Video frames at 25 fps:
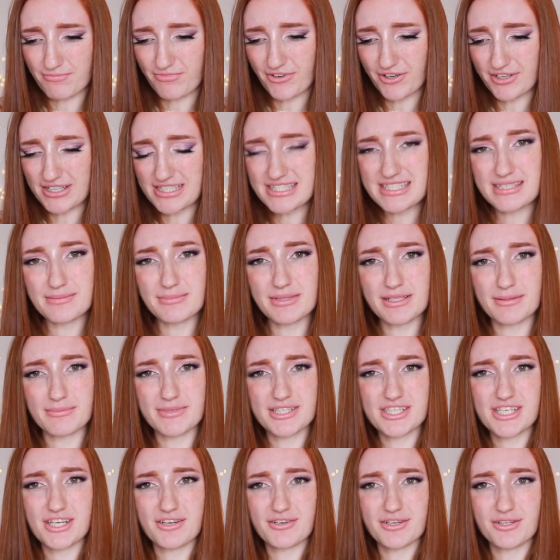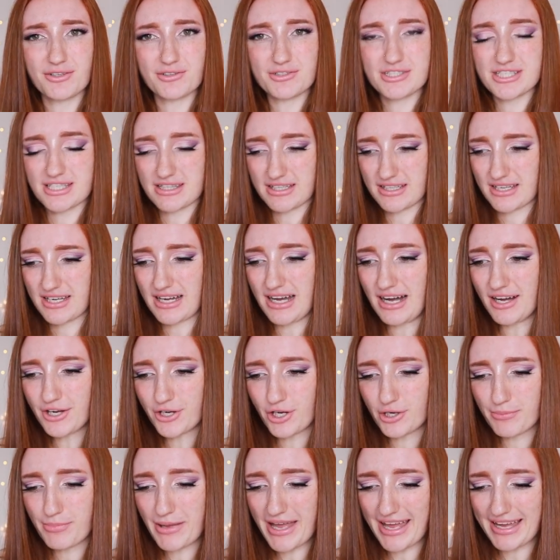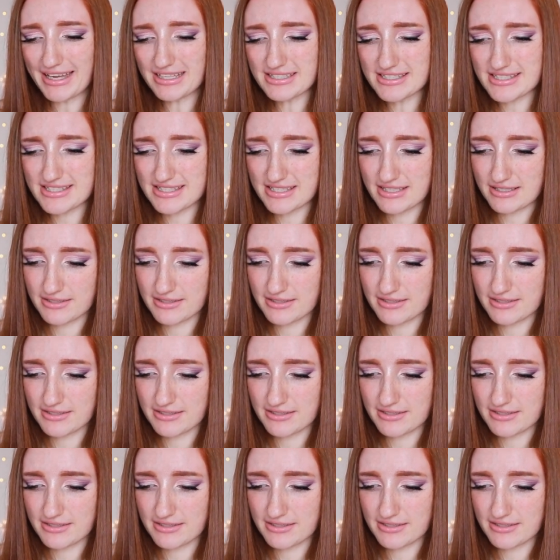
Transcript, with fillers: very similar material to the cargo pants.